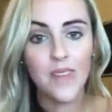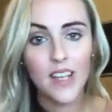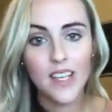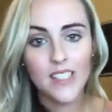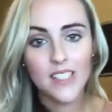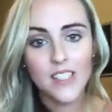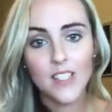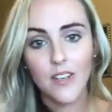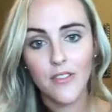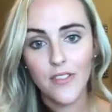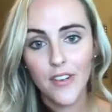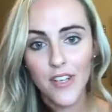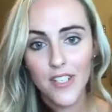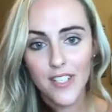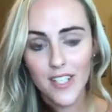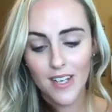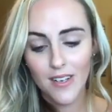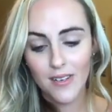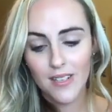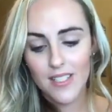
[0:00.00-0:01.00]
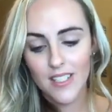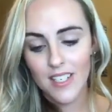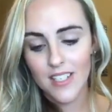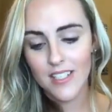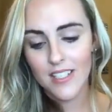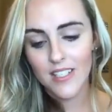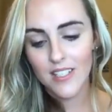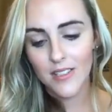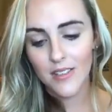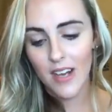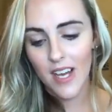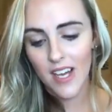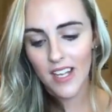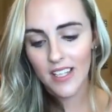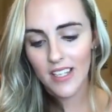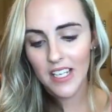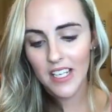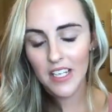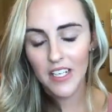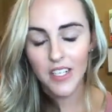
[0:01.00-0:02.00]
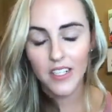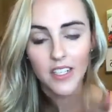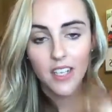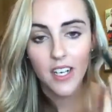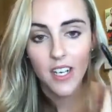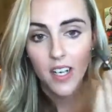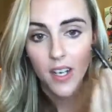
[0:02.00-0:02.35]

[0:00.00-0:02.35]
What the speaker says: And so first, I always like to do eyeliner.